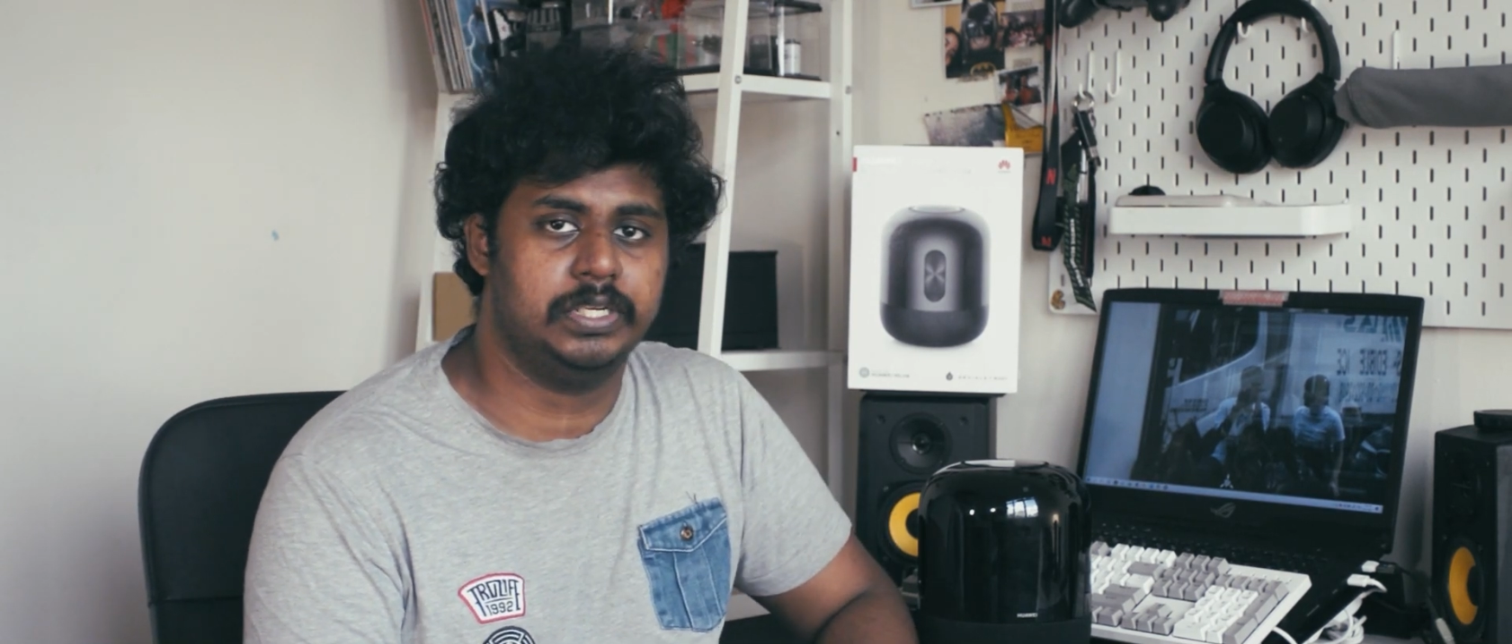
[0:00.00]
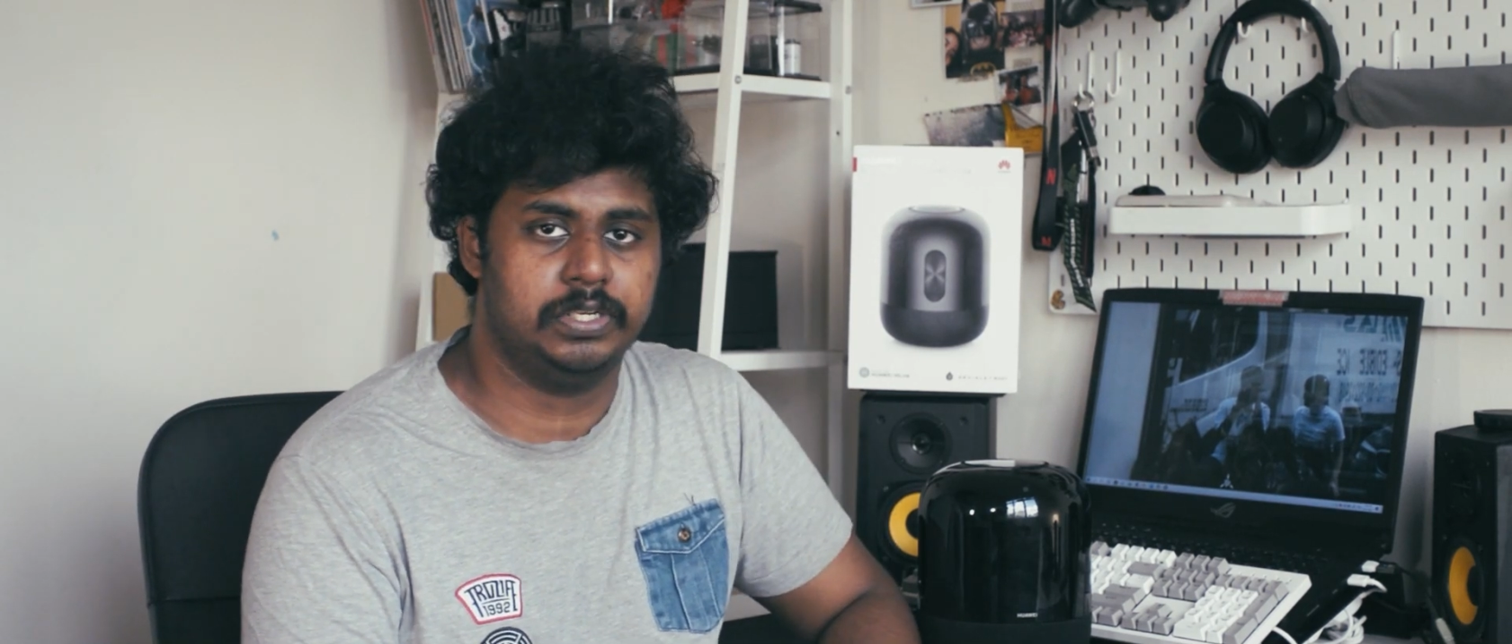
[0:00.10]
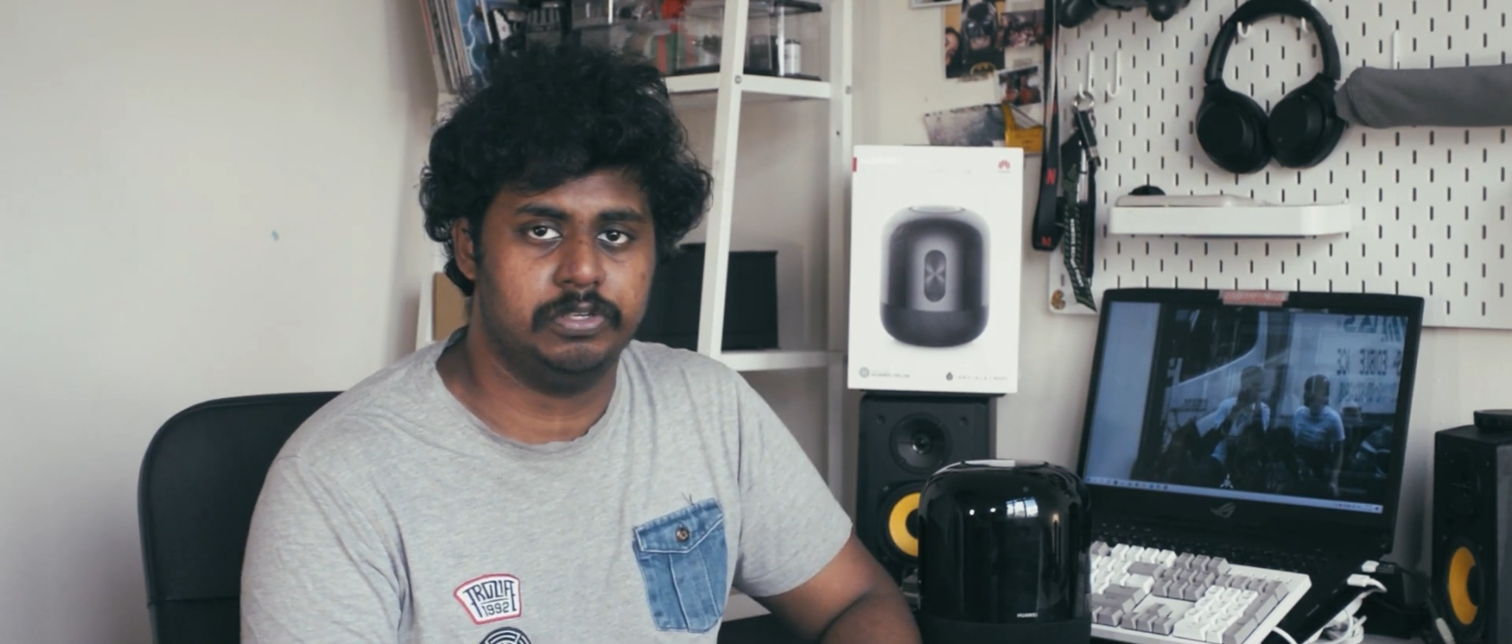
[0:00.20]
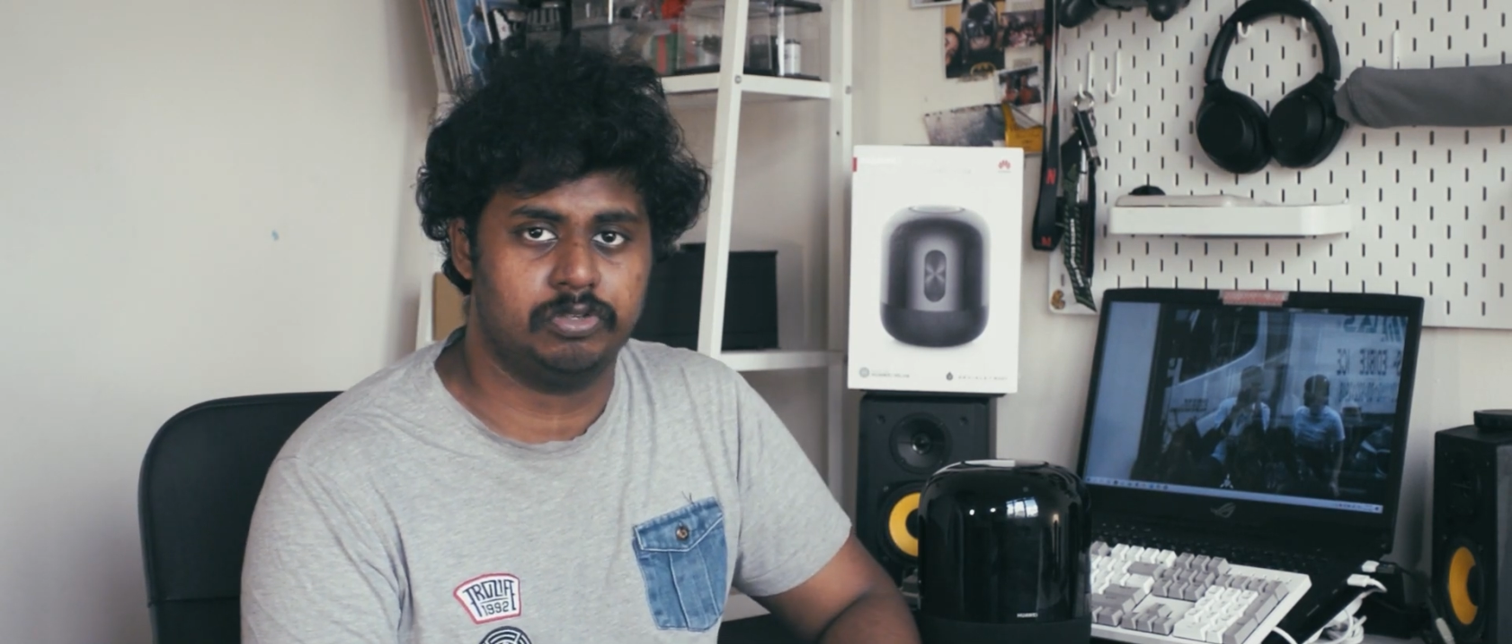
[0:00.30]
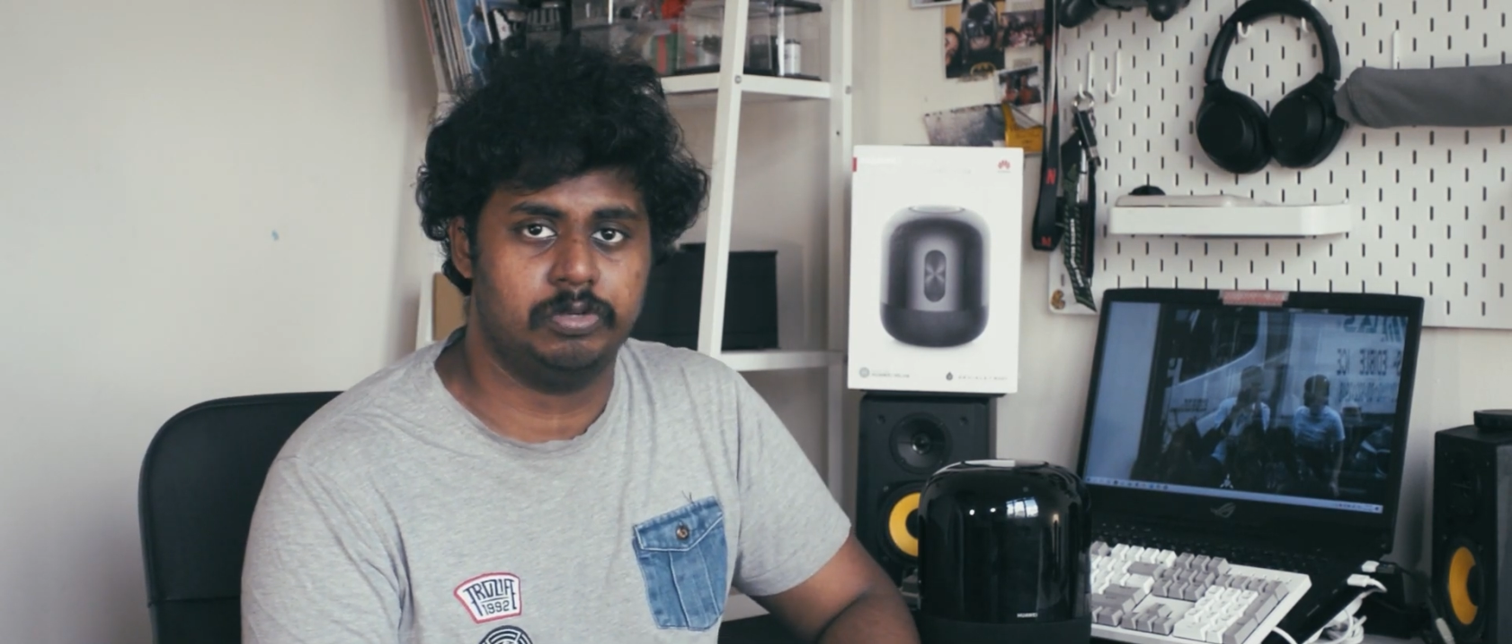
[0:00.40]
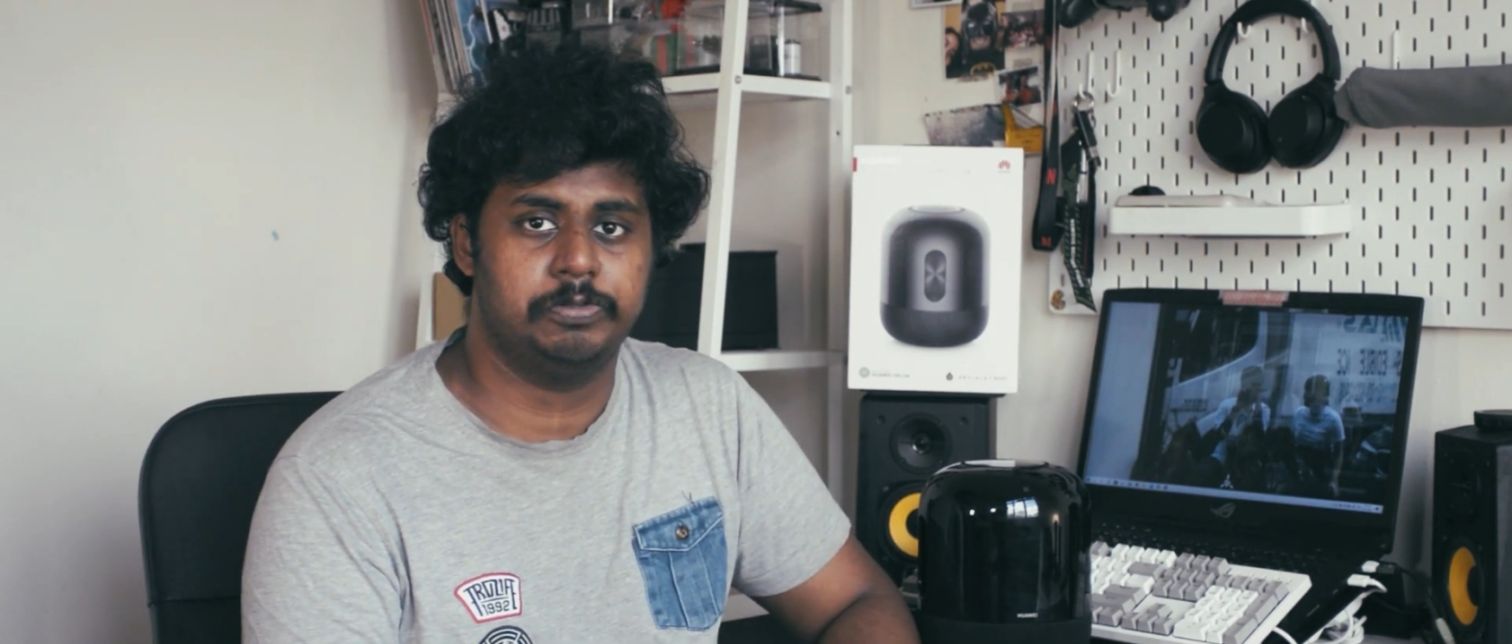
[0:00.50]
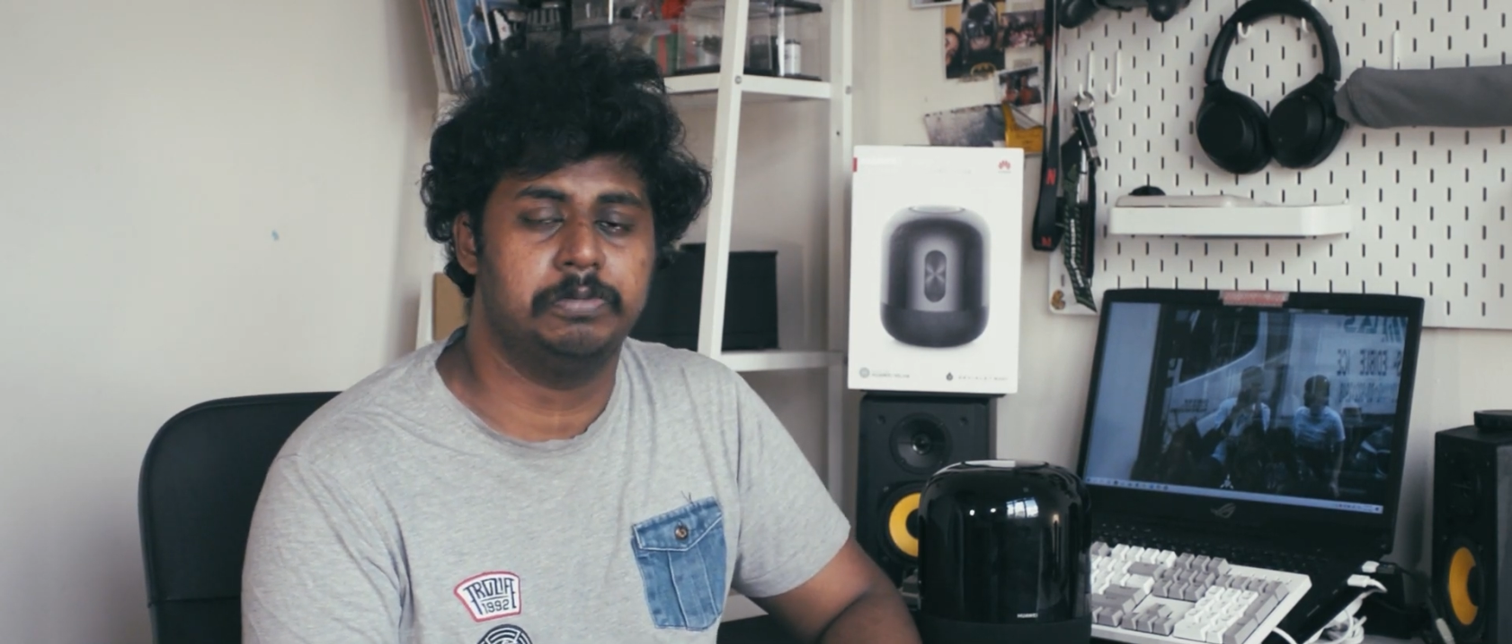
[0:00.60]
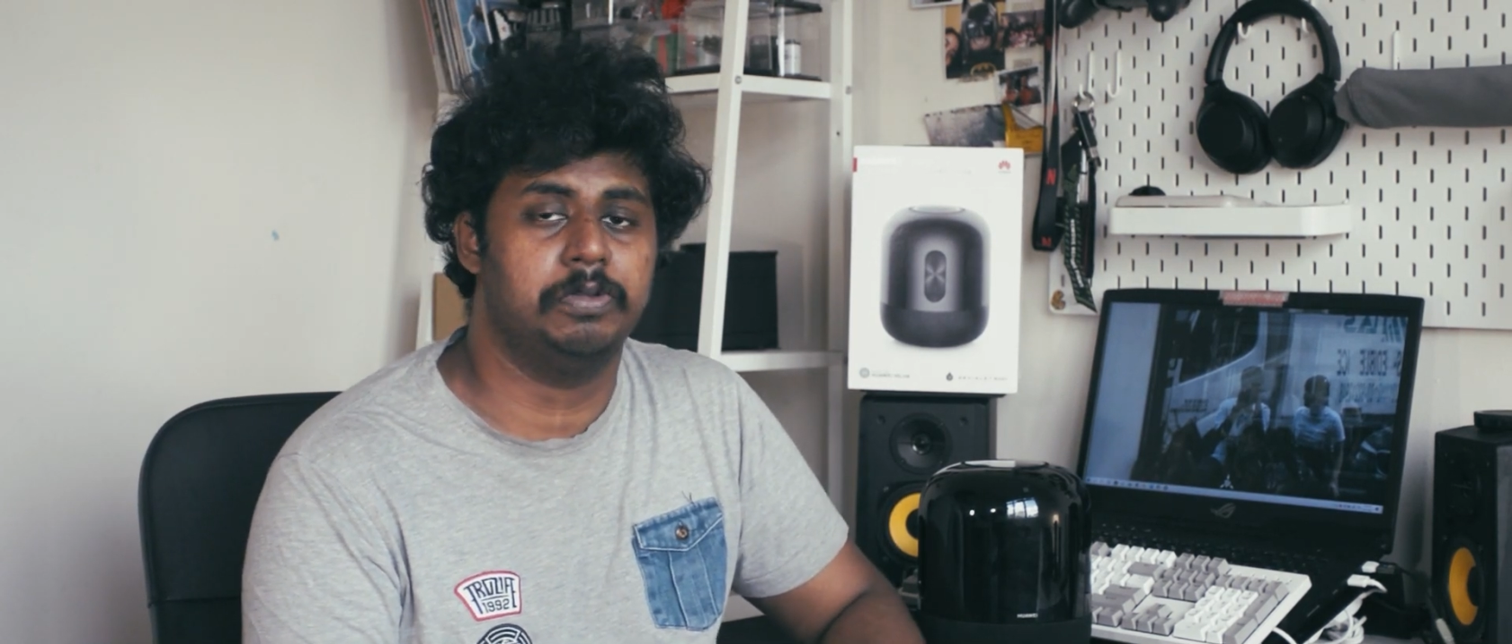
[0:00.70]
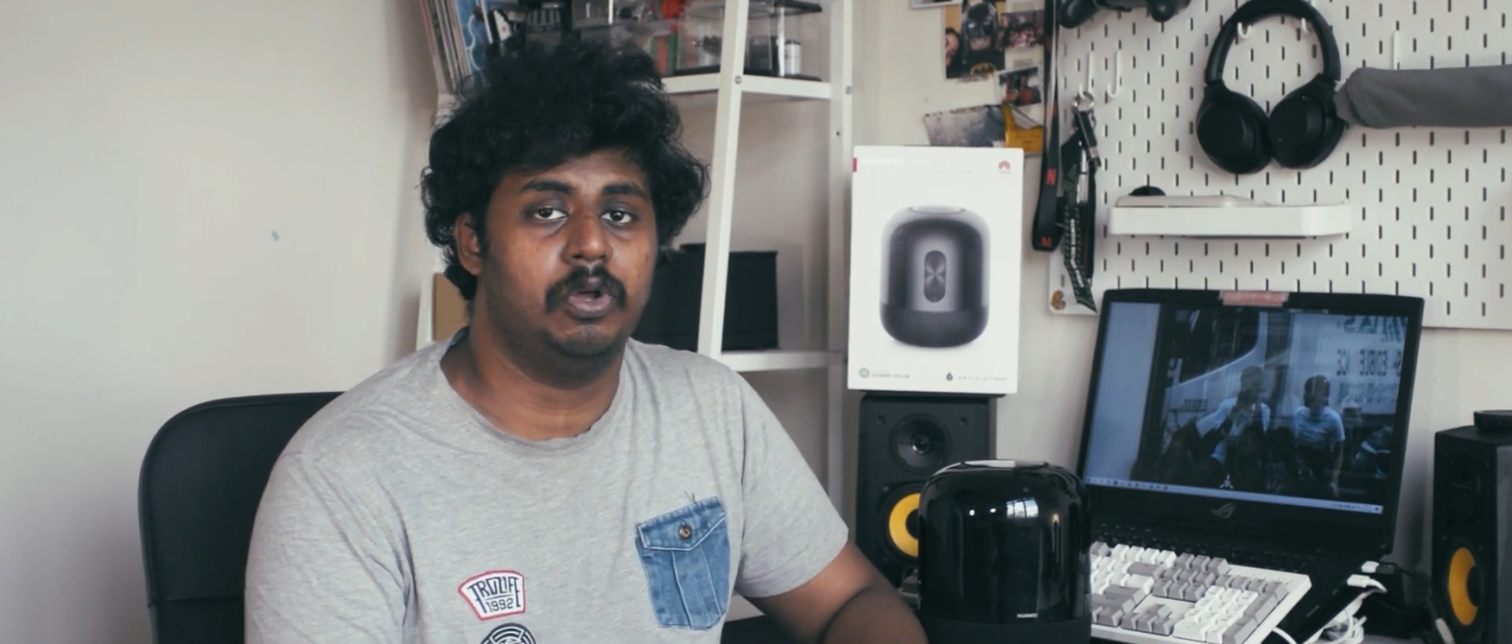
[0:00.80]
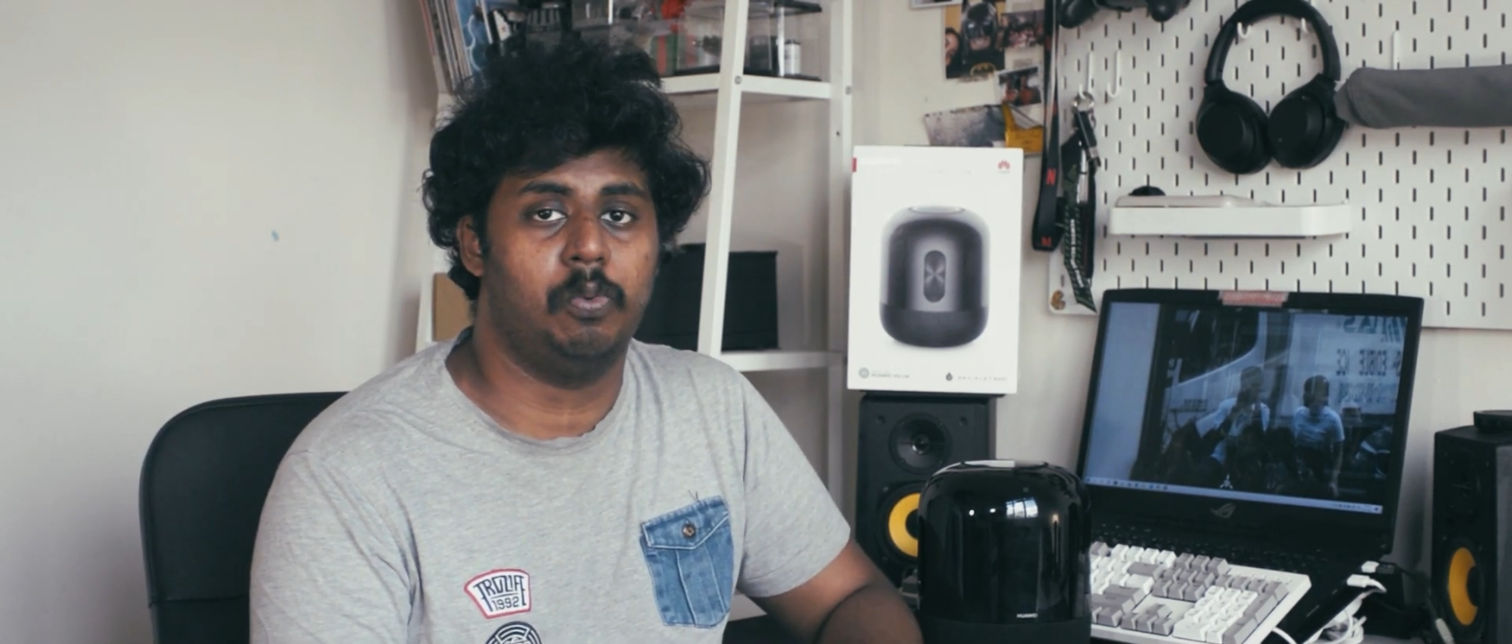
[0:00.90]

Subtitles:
in the description below